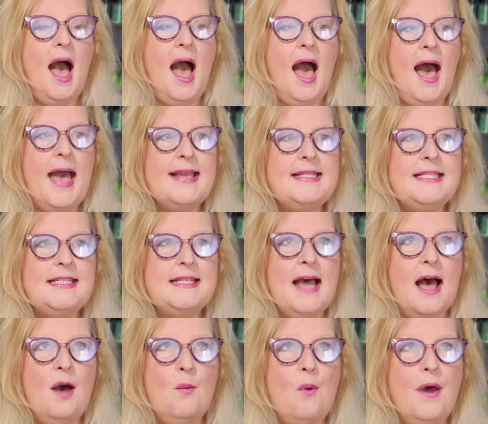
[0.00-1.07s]
I did
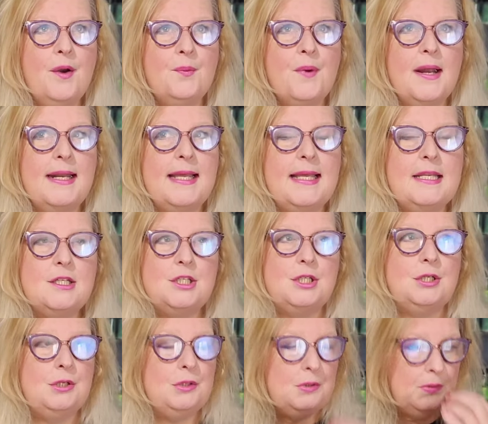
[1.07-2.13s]
not want to run
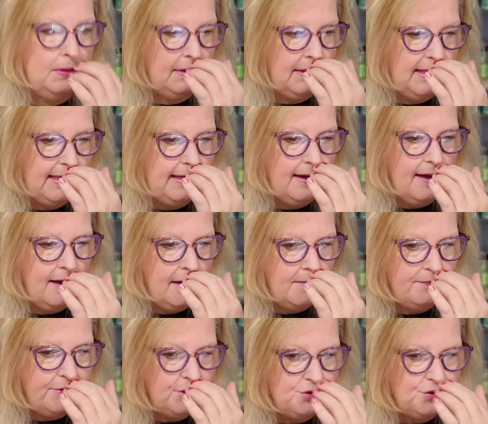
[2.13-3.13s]
into the